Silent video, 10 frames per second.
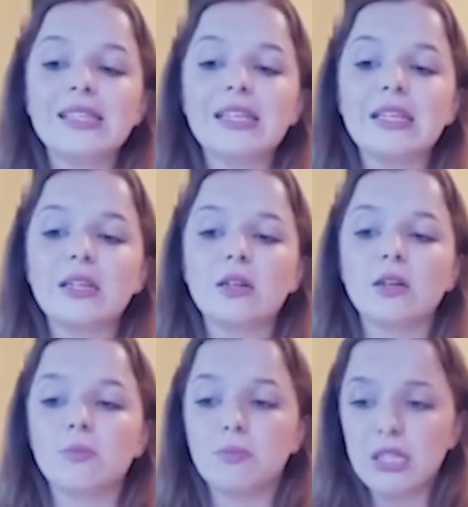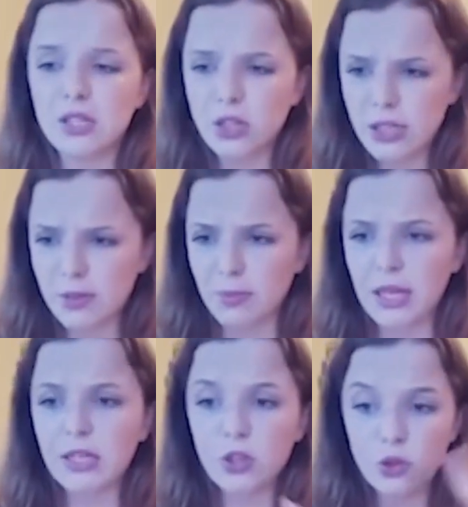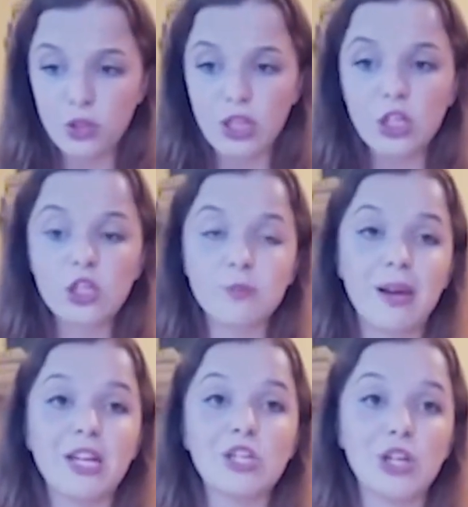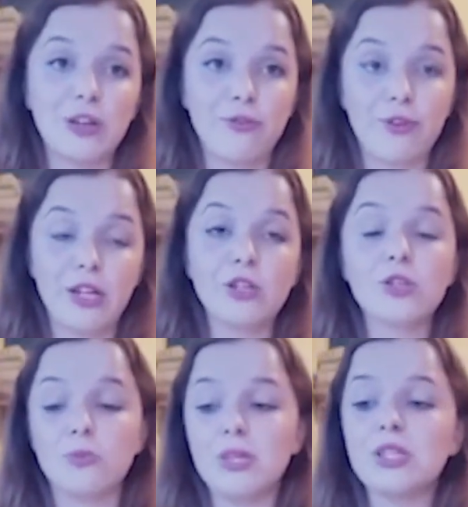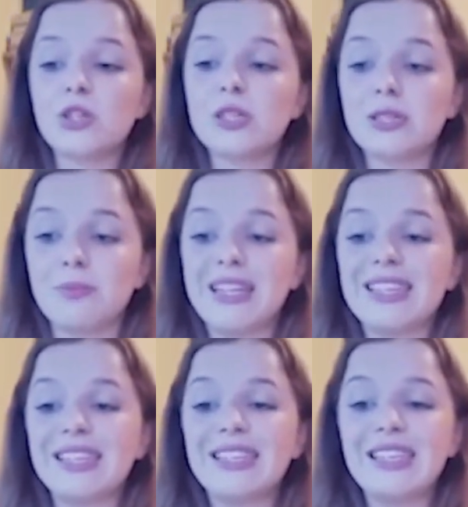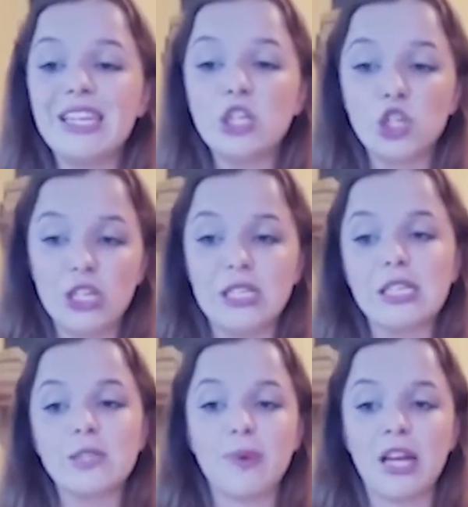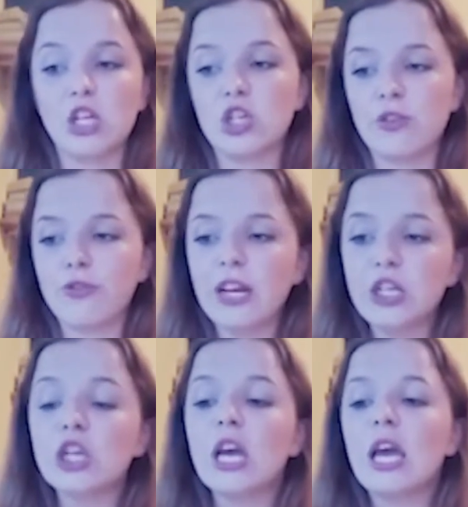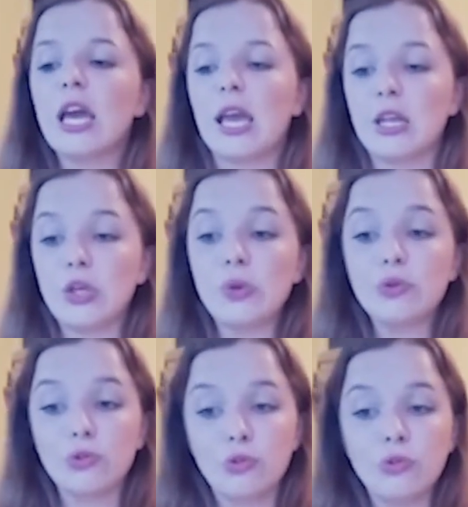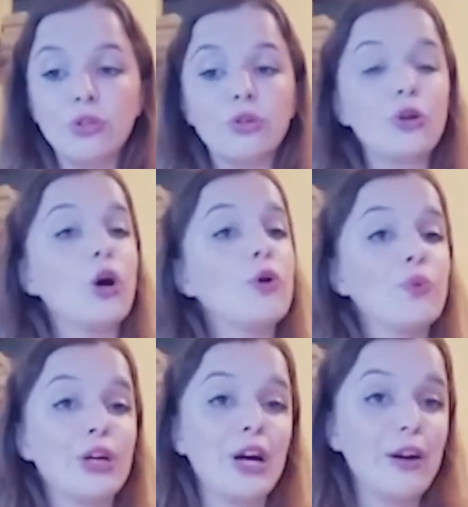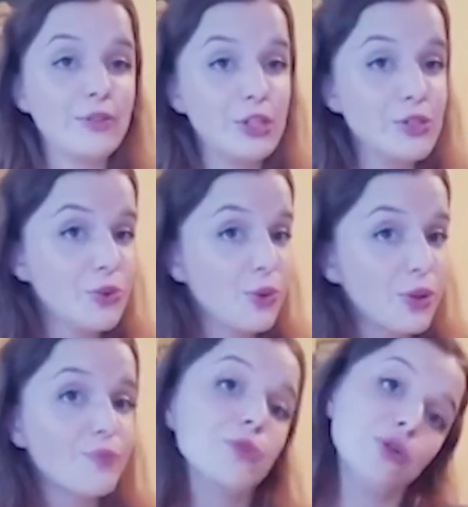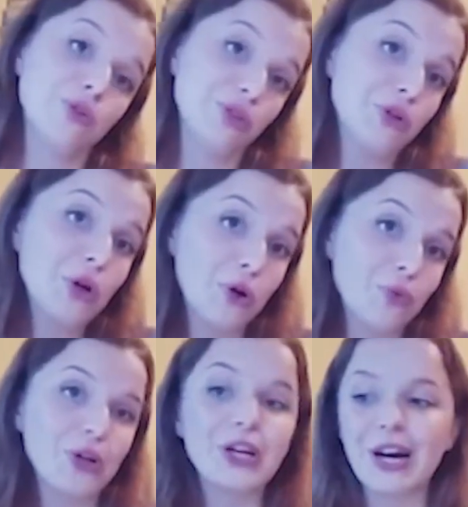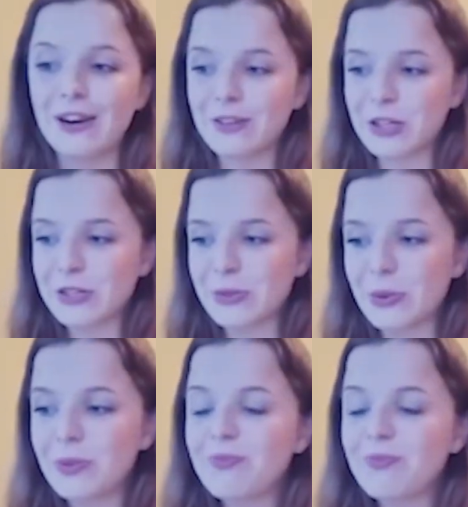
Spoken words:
Mr. Smith to teach Spanish and French. So Mr. Smith teaches Spanish and French, and you to do your homework after school, you do your homework after school.